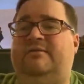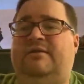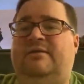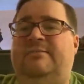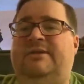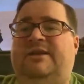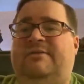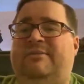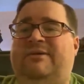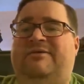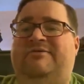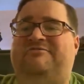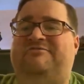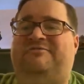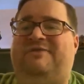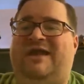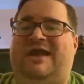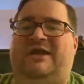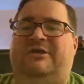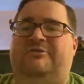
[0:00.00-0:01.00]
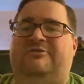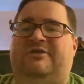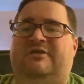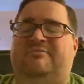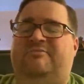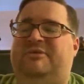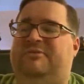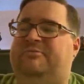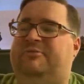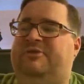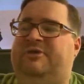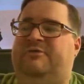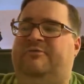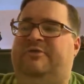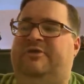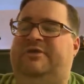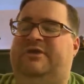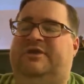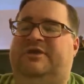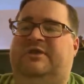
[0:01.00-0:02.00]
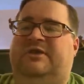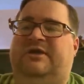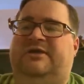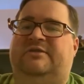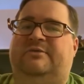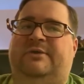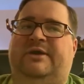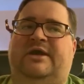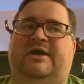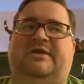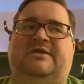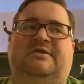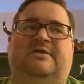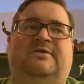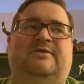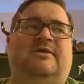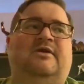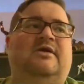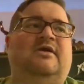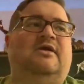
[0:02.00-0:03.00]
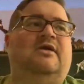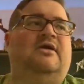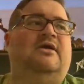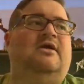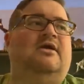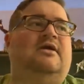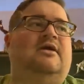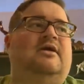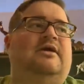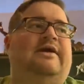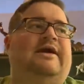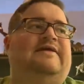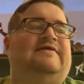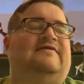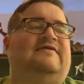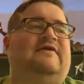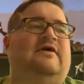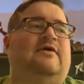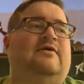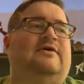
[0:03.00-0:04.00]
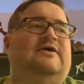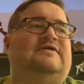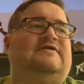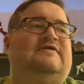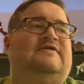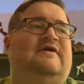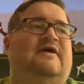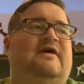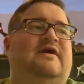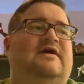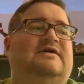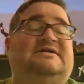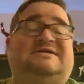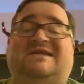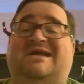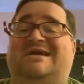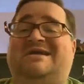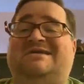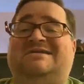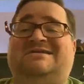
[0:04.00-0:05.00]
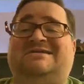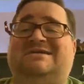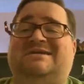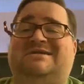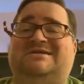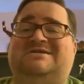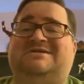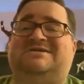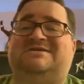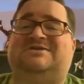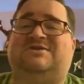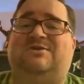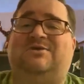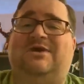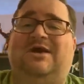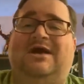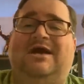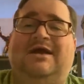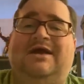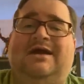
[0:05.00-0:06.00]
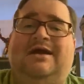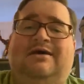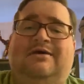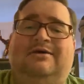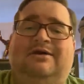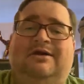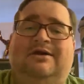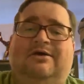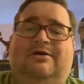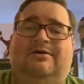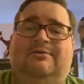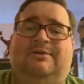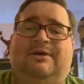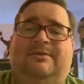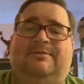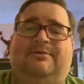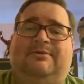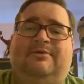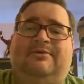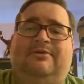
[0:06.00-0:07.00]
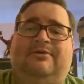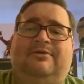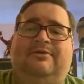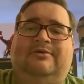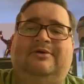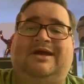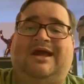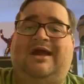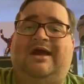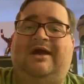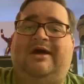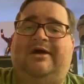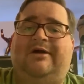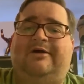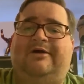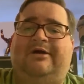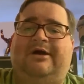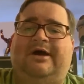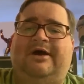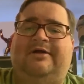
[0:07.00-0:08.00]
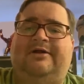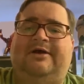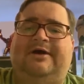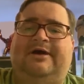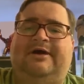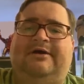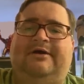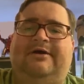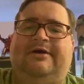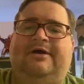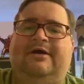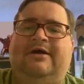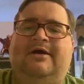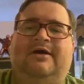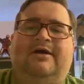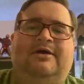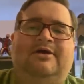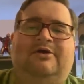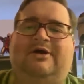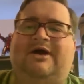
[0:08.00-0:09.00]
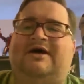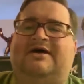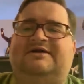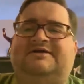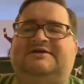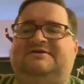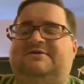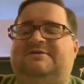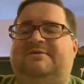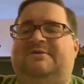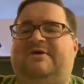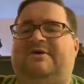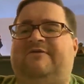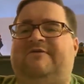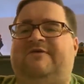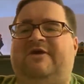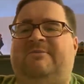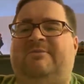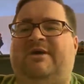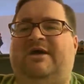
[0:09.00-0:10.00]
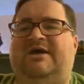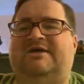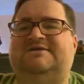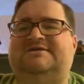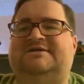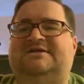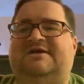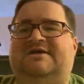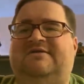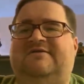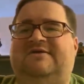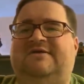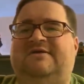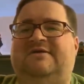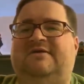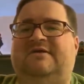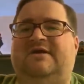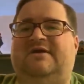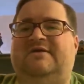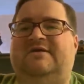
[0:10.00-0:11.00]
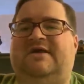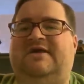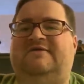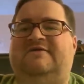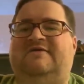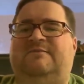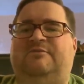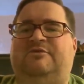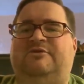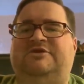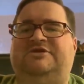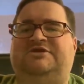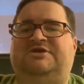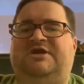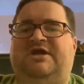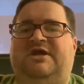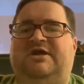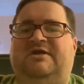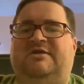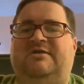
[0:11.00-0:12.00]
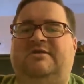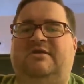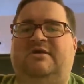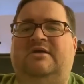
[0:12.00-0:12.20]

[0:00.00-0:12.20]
I mean, I may have 8 or 10 people that really collect the way I do. And so it's nice. And it's just cool to hang out and to know that people care and are out there. And you guys are very positive, and that's appreciated.